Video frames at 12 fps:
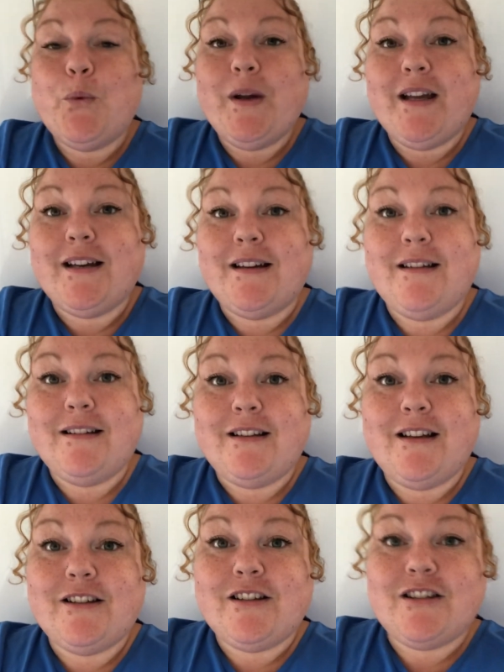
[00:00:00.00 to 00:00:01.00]
we
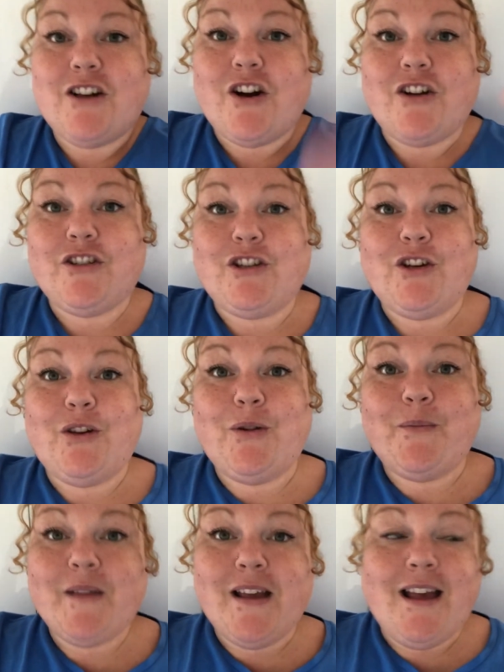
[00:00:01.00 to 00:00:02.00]
can start
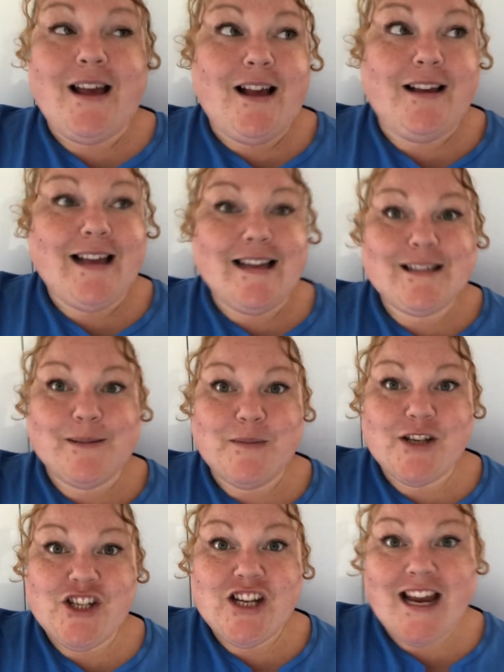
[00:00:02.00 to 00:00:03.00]
to get some
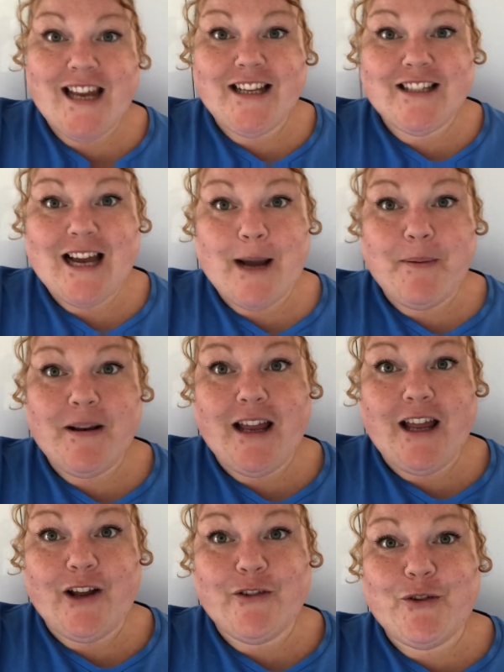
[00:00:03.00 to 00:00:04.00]
change
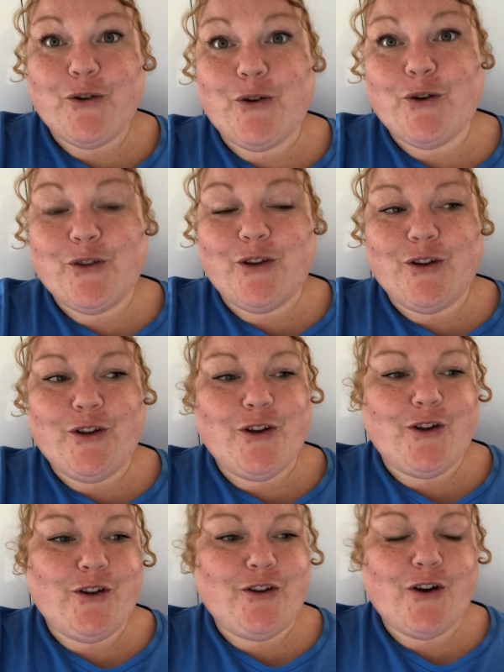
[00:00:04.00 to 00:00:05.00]
happening for the
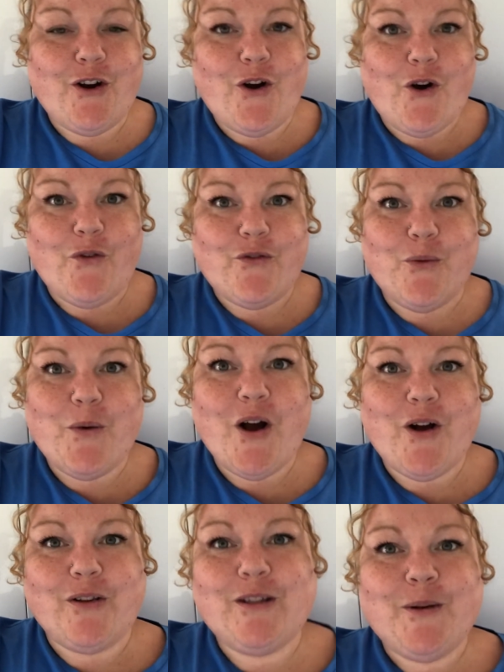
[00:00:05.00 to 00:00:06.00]
good of the
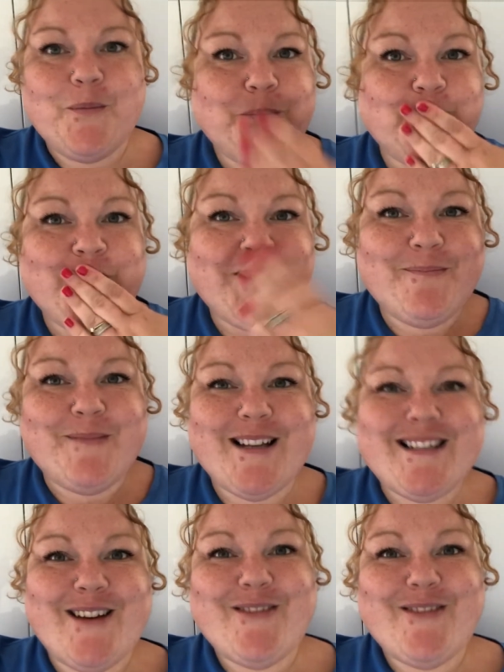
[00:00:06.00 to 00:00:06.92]
world. Much